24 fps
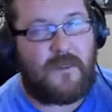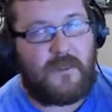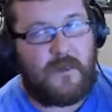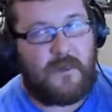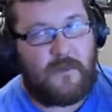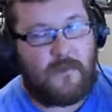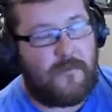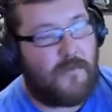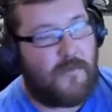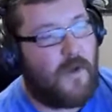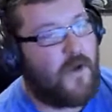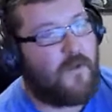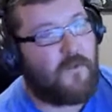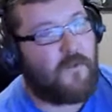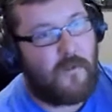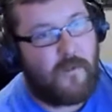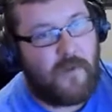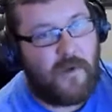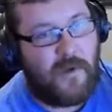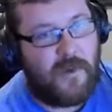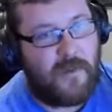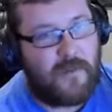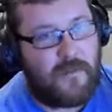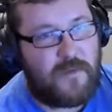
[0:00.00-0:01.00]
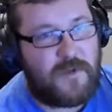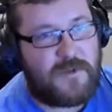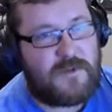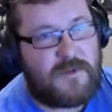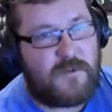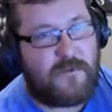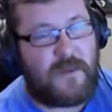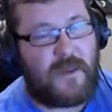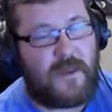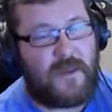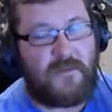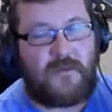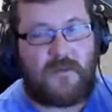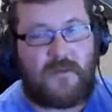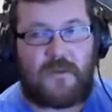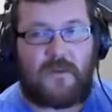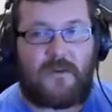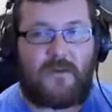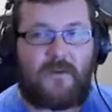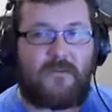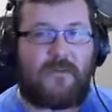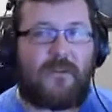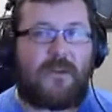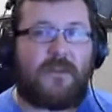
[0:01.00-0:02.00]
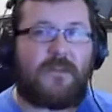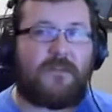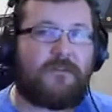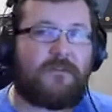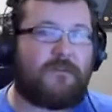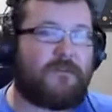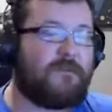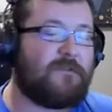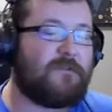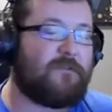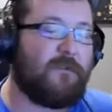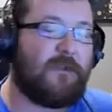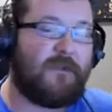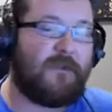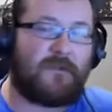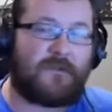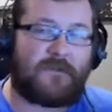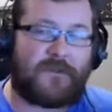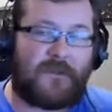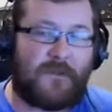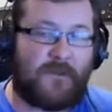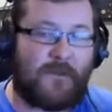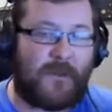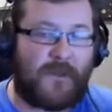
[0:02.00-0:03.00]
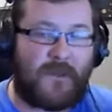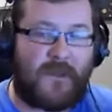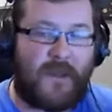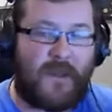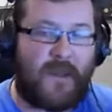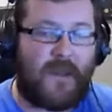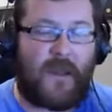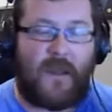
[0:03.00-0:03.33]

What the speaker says: think Marvel probably put something out there like in their social media or something like that.